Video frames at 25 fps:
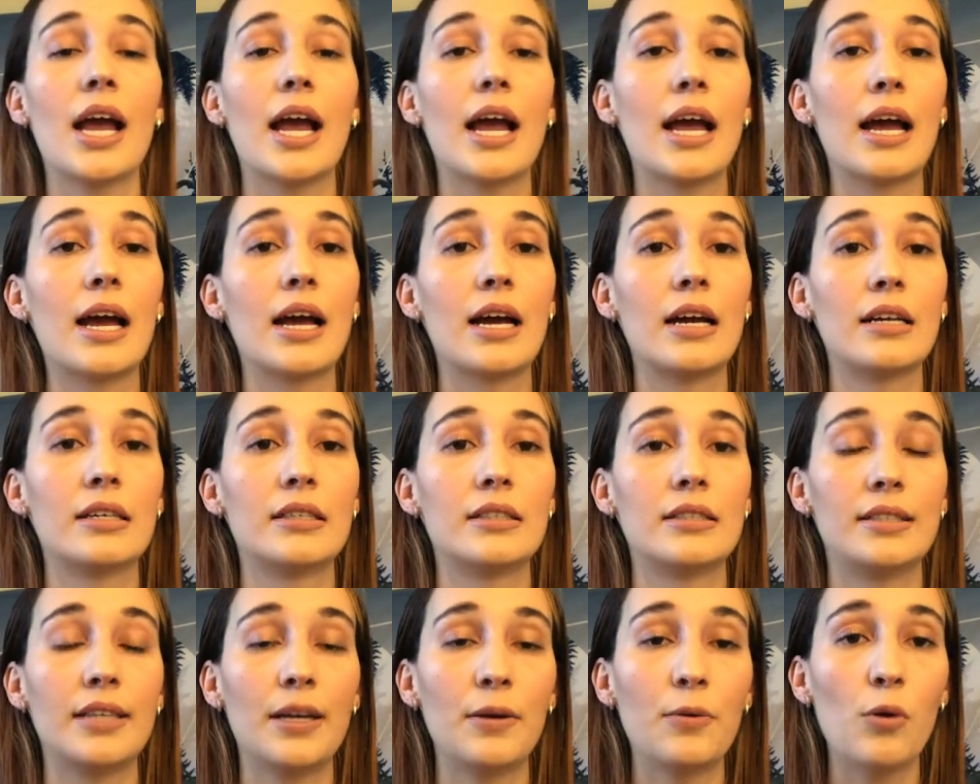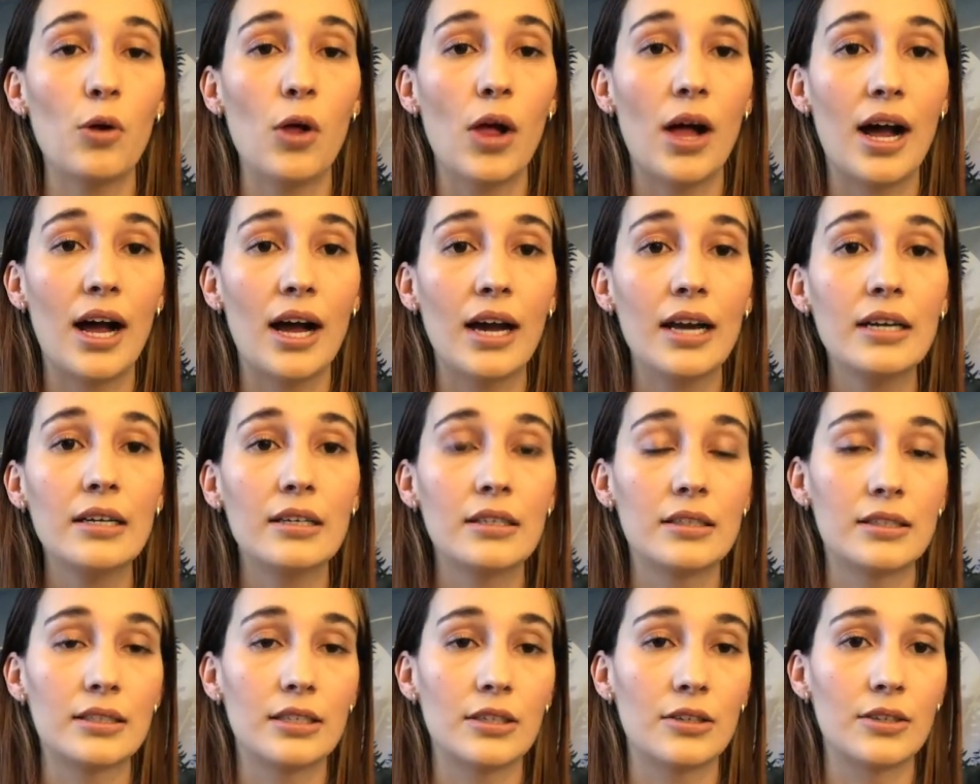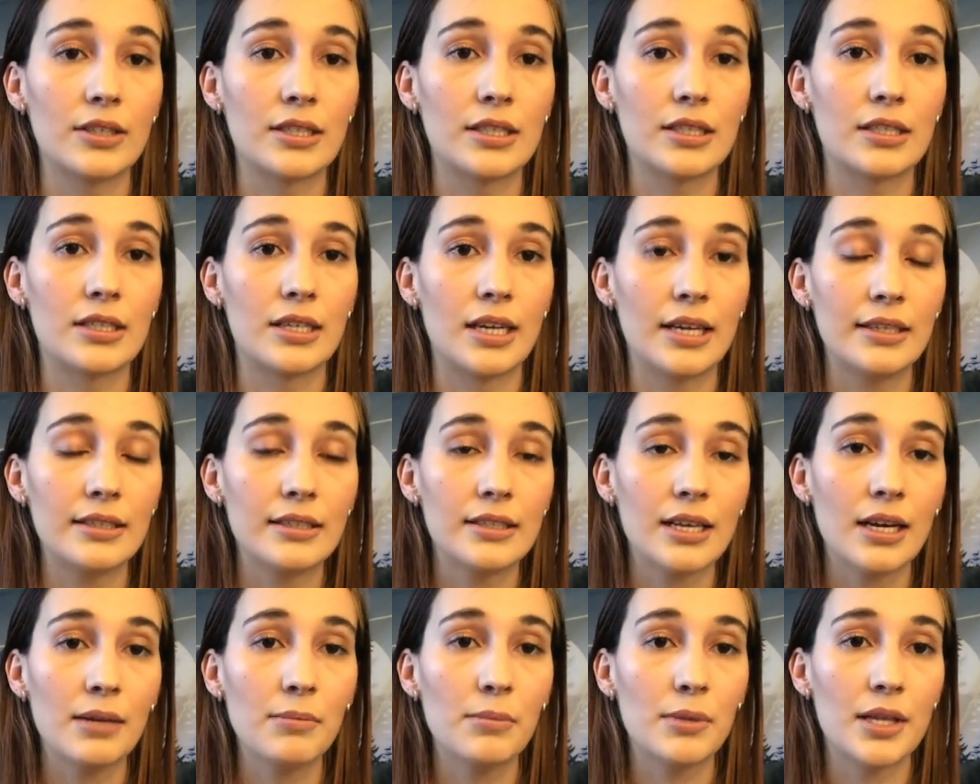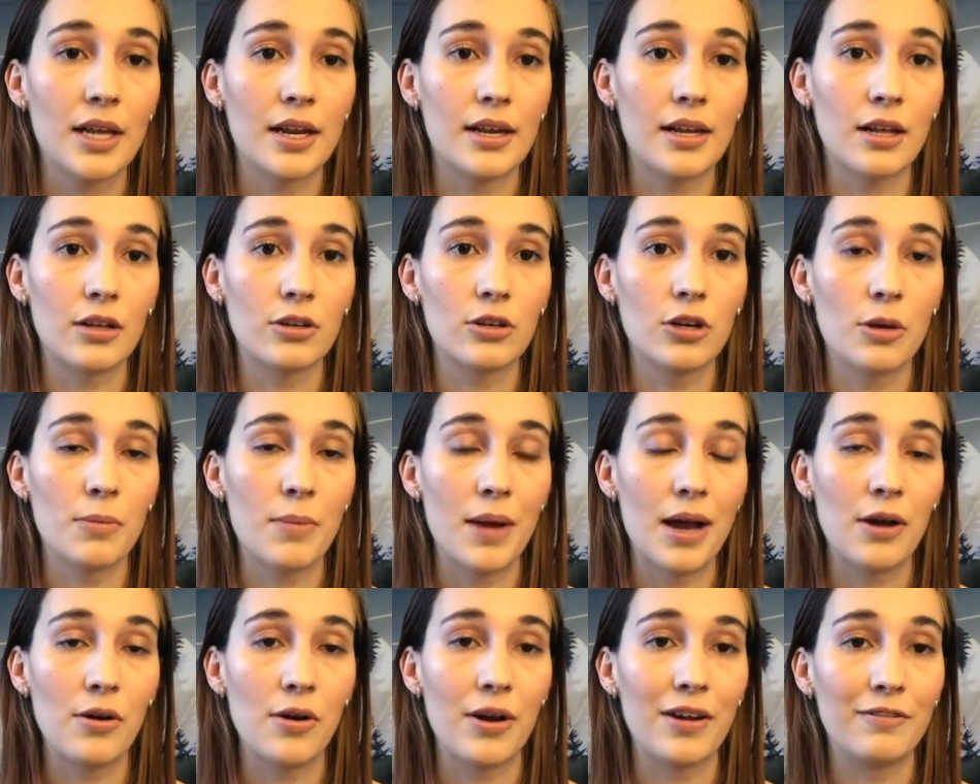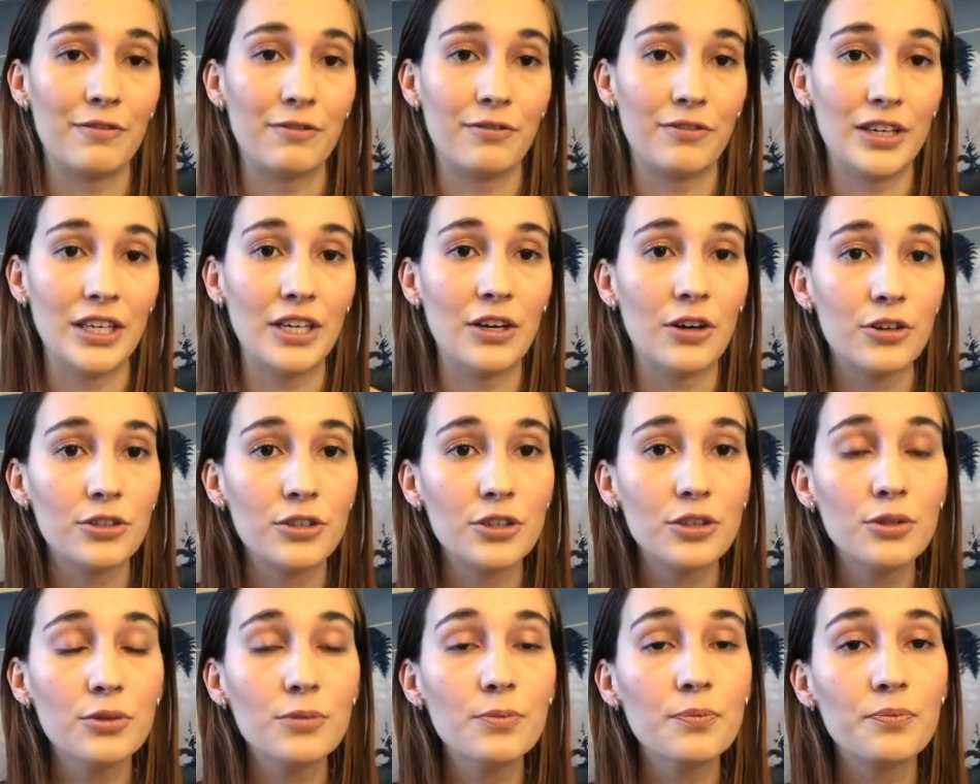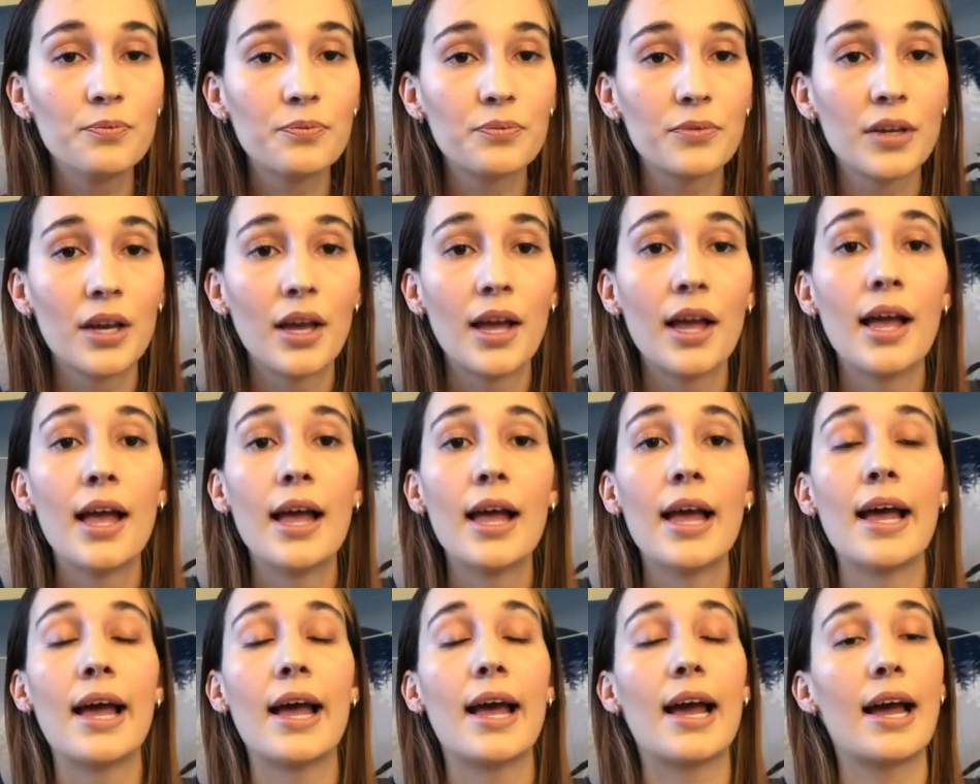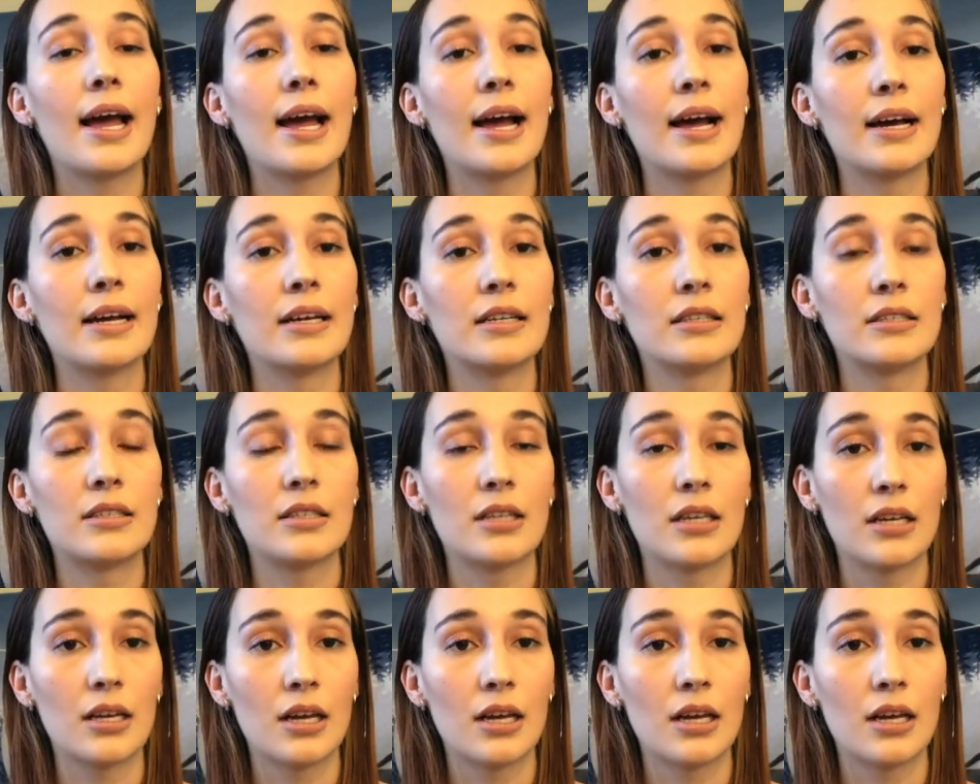and they will hide until it's nighttime, and then they'll come out and feed on you. And